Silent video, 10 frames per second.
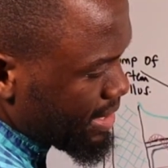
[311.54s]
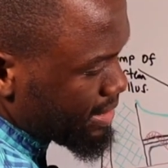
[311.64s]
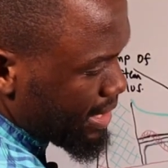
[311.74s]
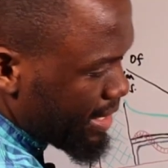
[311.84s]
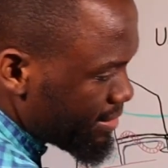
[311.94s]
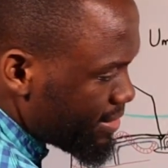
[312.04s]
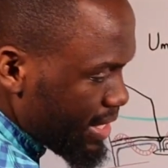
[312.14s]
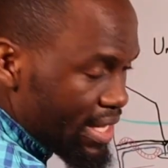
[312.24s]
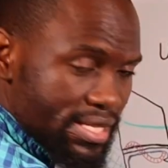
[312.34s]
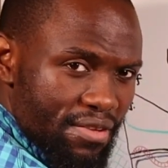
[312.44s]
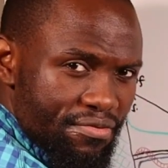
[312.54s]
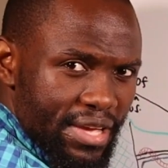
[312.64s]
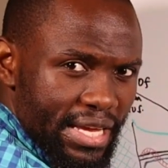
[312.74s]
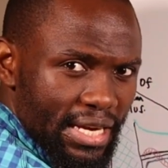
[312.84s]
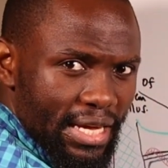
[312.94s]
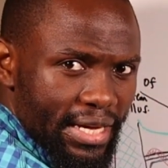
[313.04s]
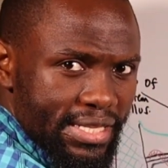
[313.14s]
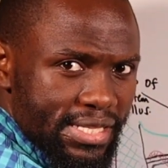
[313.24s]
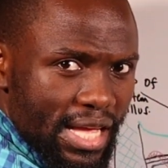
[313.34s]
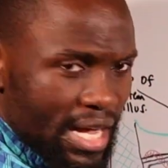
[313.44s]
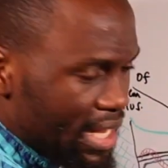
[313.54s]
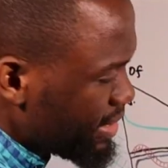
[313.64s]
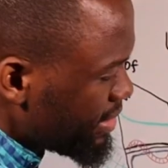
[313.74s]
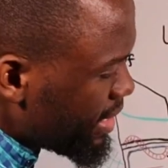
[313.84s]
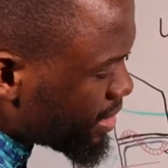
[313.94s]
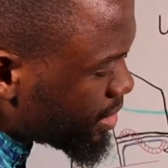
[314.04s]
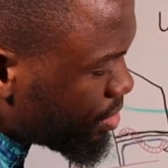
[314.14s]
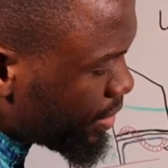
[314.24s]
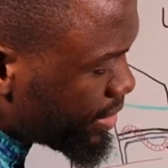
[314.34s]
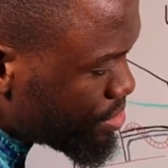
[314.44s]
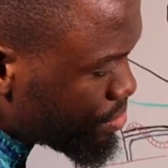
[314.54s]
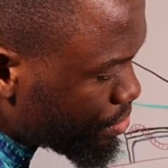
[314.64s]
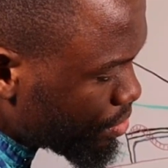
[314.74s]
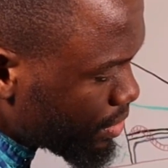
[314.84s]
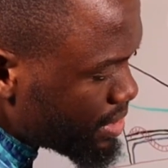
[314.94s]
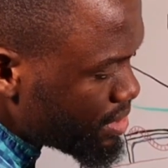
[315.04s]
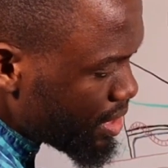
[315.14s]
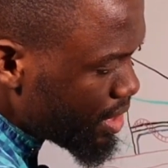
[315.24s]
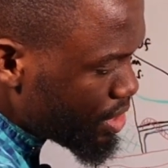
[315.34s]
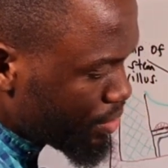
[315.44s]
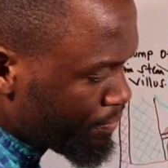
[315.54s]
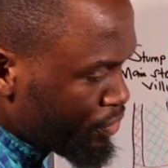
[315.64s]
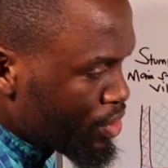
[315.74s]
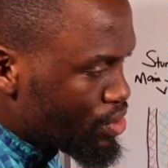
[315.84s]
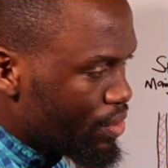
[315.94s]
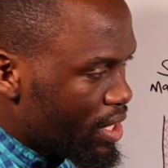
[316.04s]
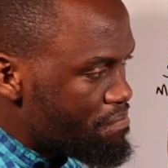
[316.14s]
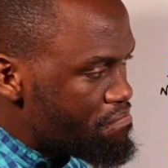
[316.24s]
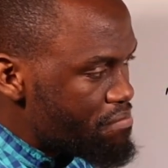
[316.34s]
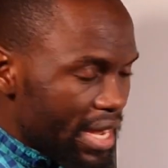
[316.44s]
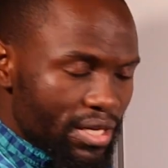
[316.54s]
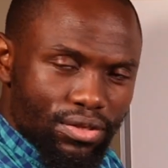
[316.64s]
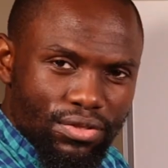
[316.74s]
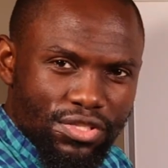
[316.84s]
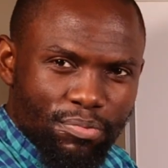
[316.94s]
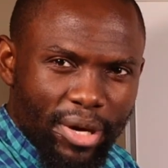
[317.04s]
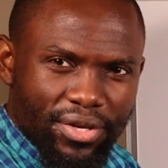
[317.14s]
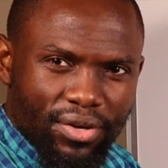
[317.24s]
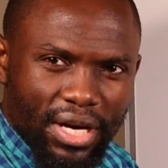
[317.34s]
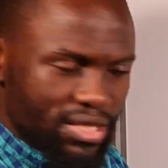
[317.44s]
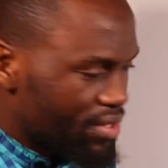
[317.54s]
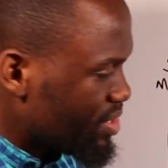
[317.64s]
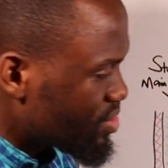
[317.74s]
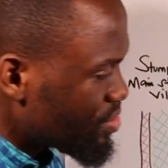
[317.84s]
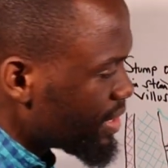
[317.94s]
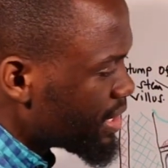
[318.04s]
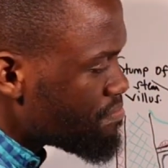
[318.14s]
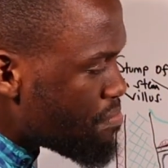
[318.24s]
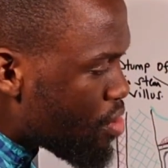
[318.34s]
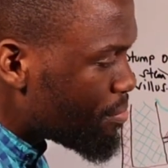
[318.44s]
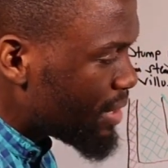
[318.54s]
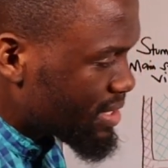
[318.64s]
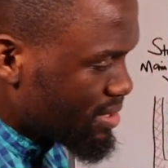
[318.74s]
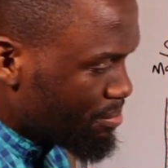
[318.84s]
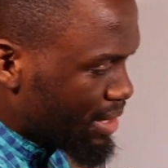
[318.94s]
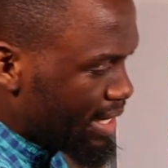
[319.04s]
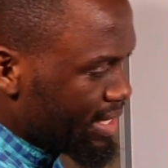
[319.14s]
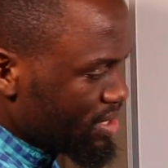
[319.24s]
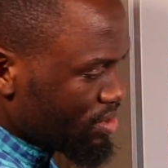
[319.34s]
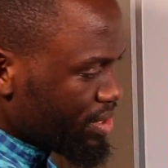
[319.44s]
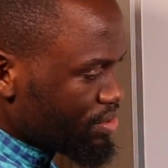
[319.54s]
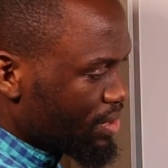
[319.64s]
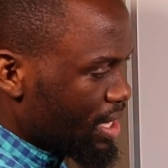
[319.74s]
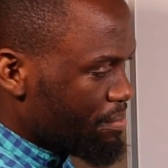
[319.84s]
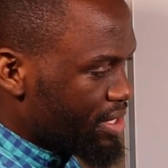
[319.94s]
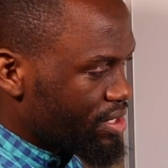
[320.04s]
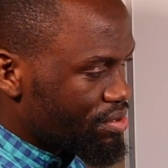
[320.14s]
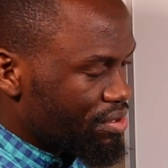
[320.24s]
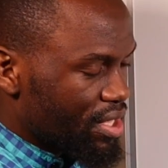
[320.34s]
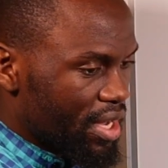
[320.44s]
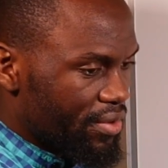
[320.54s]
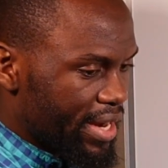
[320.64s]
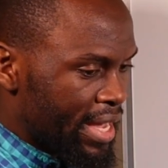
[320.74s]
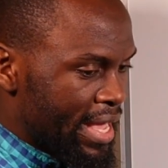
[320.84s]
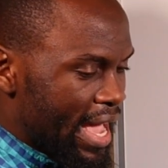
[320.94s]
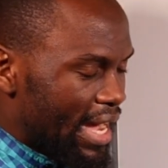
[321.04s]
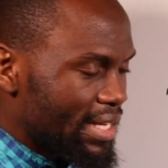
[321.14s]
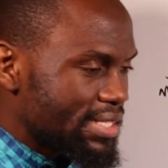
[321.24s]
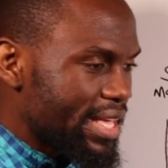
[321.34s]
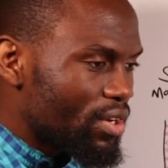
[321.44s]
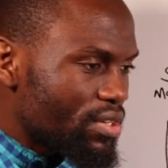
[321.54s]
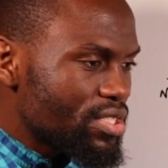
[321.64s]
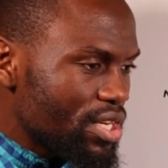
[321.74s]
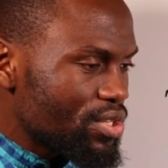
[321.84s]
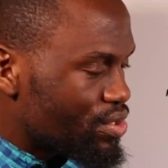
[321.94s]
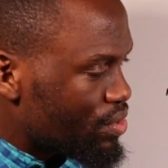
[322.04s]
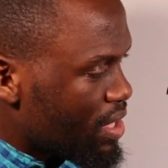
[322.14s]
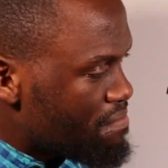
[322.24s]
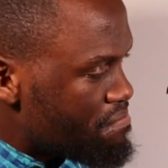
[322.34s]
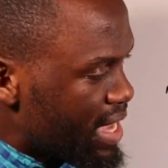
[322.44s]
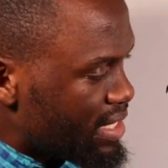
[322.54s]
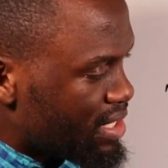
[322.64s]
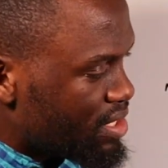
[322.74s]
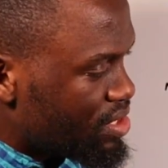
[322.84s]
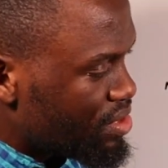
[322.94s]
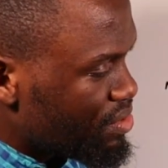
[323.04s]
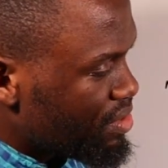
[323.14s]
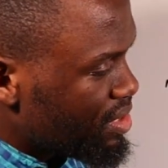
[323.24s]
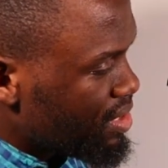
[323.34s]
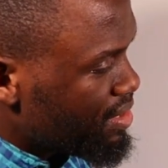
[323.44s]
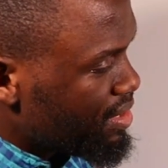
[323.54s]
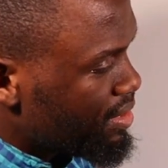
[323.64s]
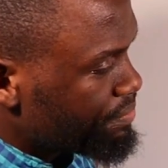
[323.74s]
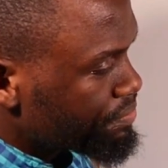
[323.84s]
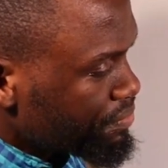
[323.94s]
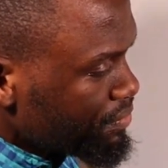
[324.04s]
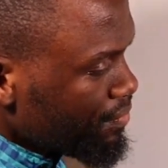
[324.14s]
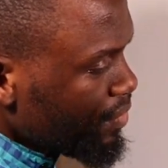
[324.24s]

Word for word: is that these villi are then going to continue to embed those spiral arteries so that more blood supply is going to come into the area. And as they continue to embed into the um,